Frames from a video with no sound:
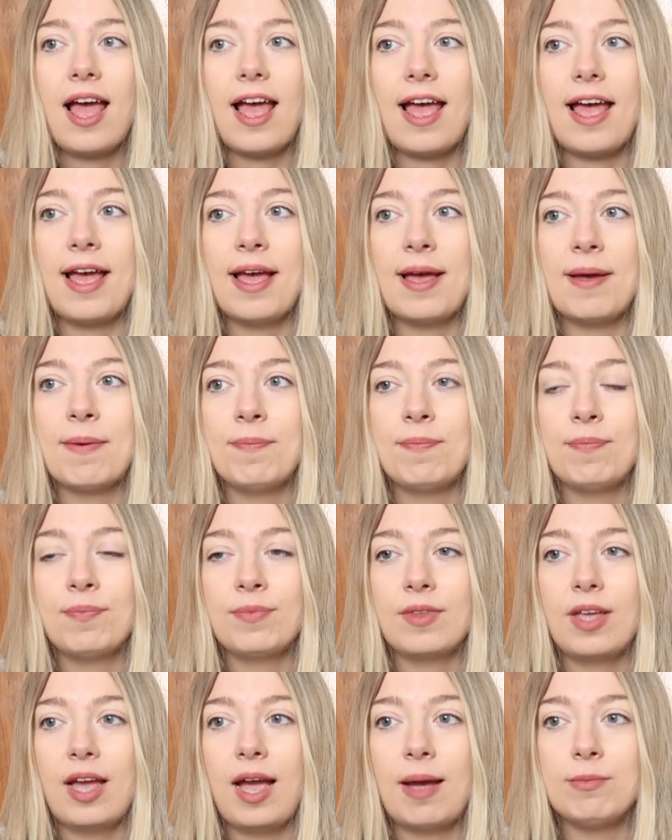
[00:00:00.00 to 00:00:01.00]

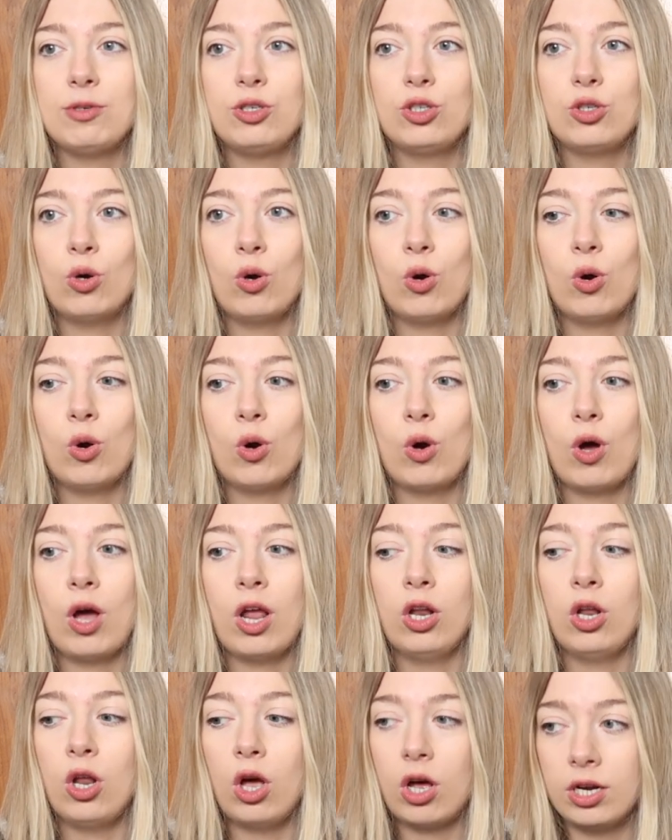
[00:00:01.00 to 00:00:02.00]
I'm sure
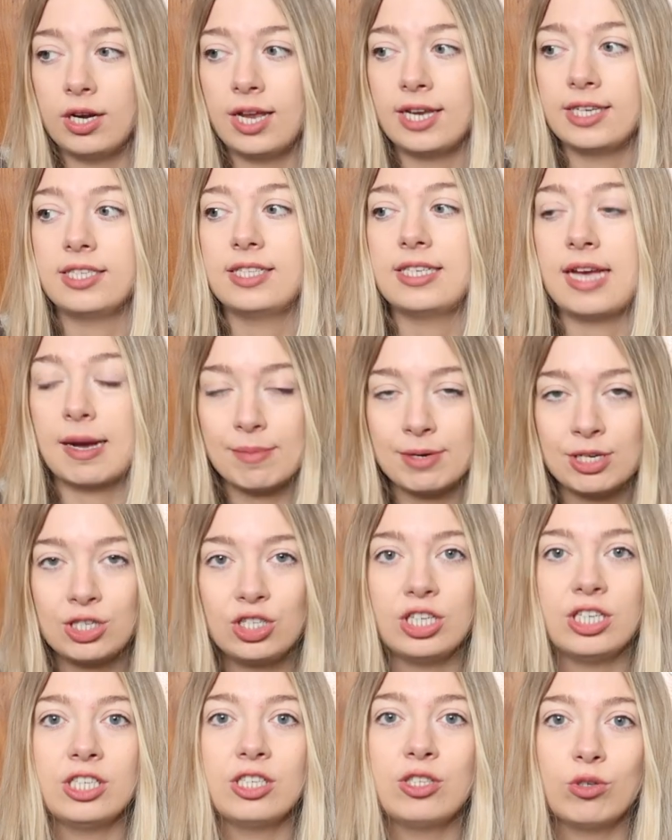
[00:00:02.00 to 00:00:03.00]
a lot less damage
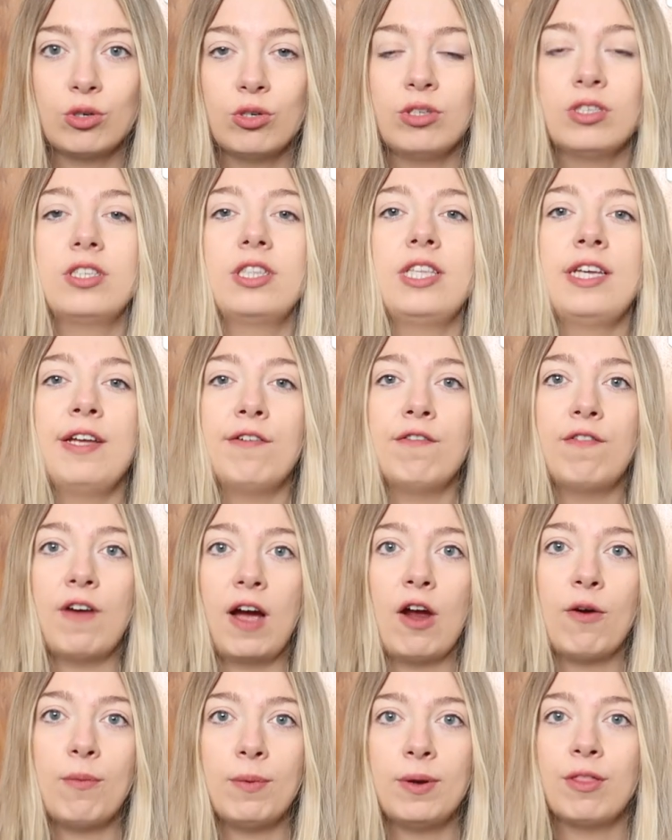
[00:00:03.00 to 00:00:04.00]
is done to the
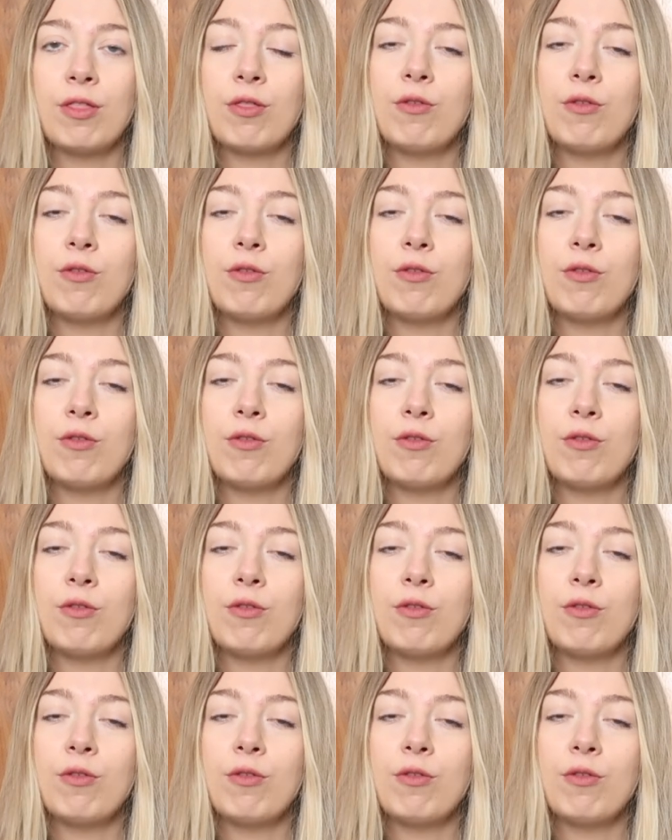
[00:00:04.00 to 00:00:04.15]
environment